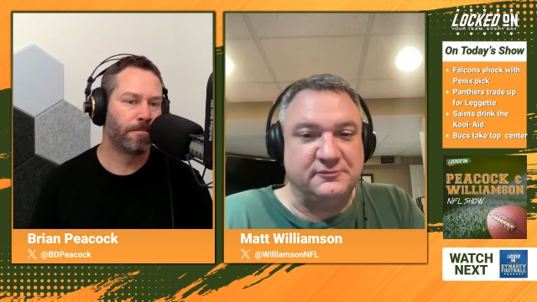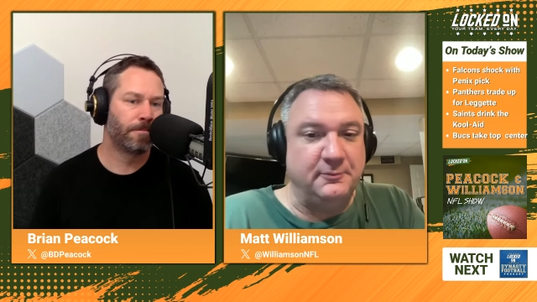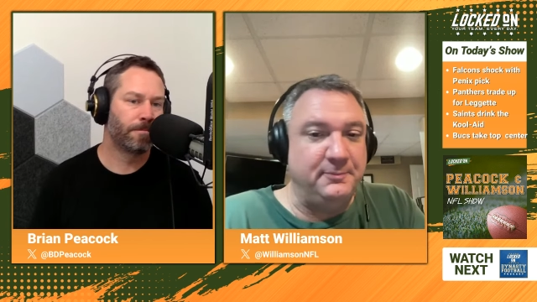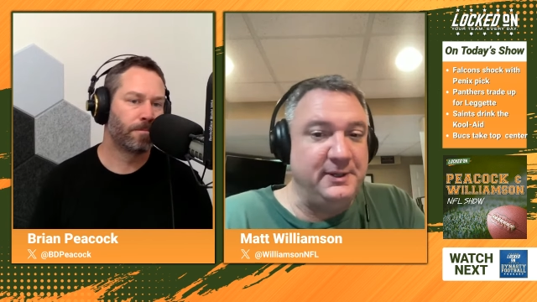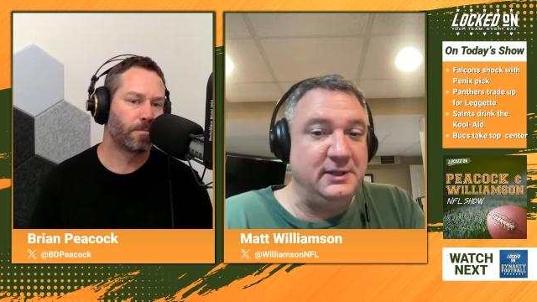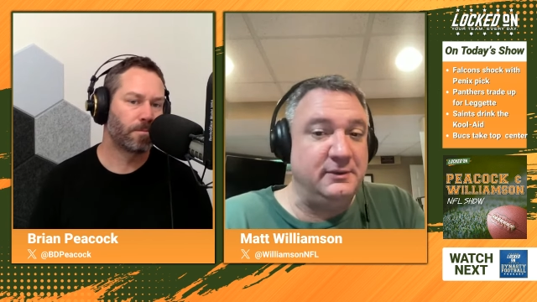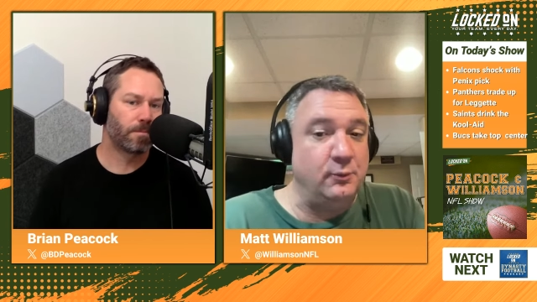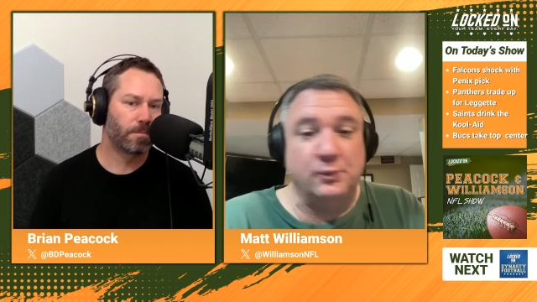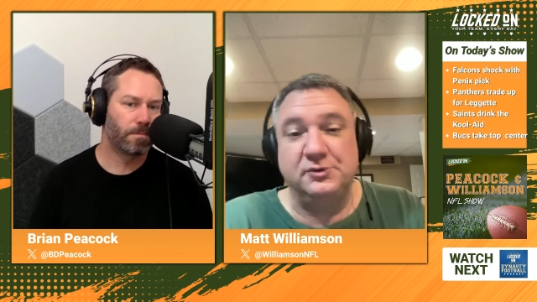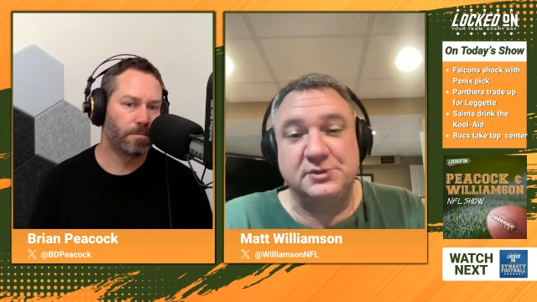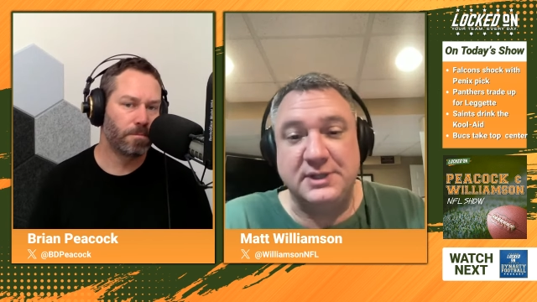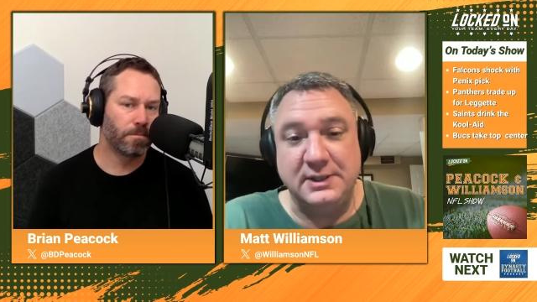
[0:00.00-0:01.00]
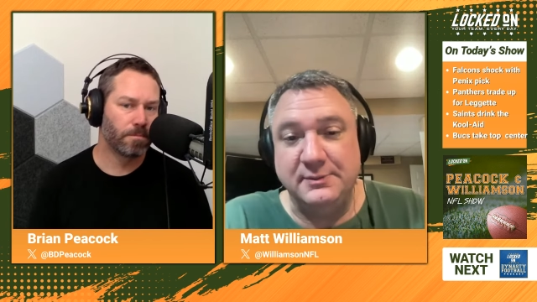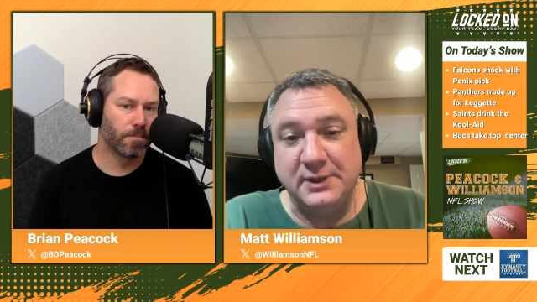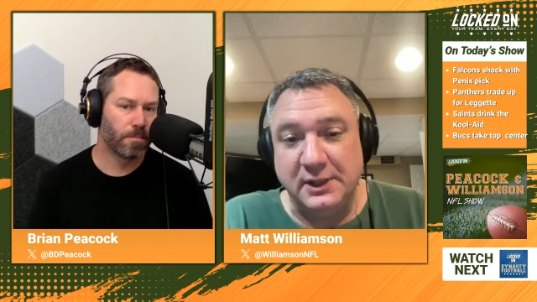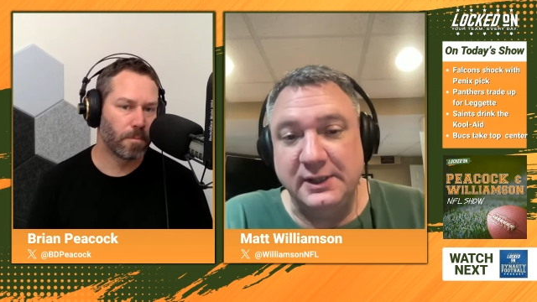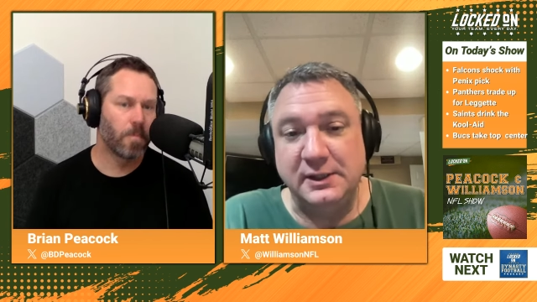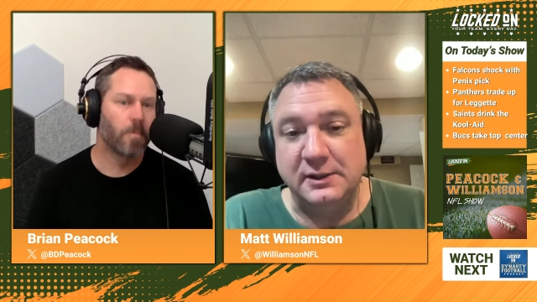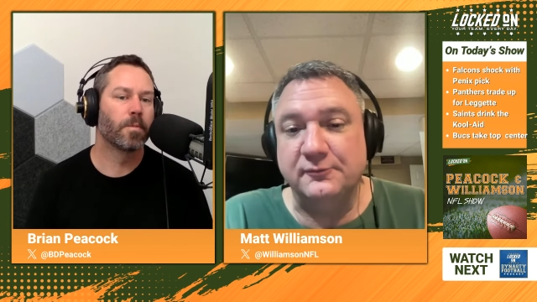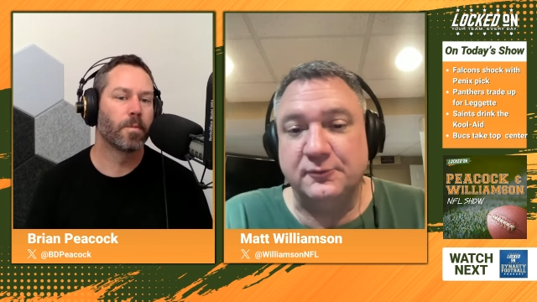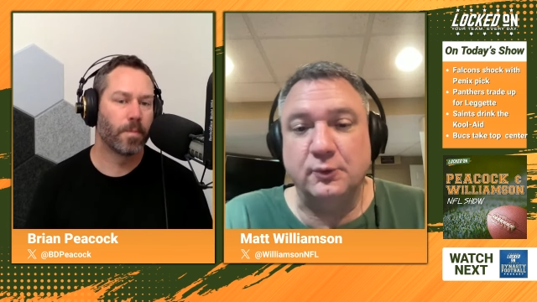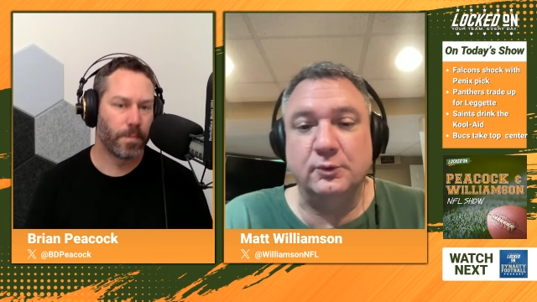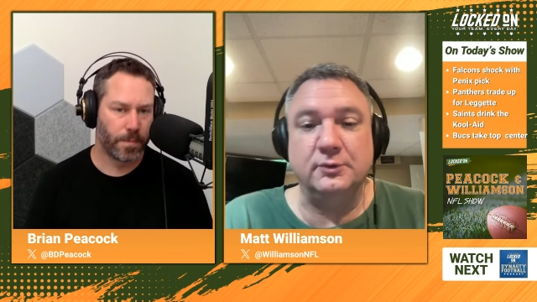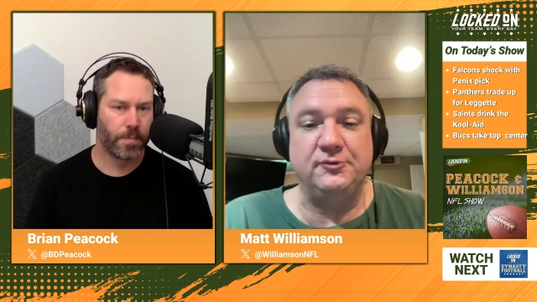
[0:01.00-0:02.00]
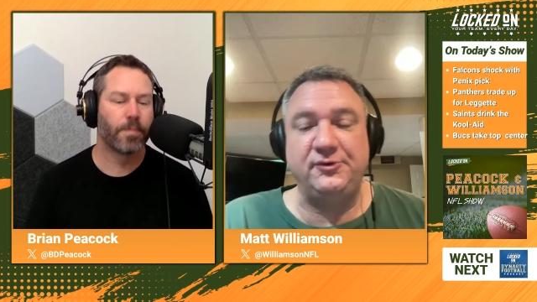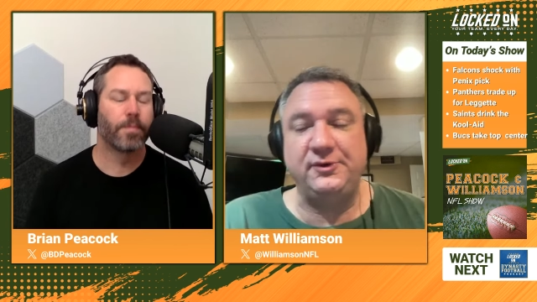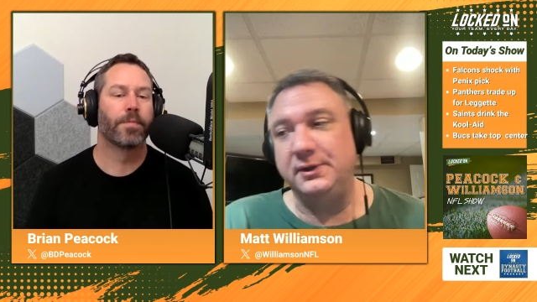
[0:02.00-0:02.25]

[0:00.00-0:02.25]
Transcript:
Speaker 1: for being the worst team in the league, of course.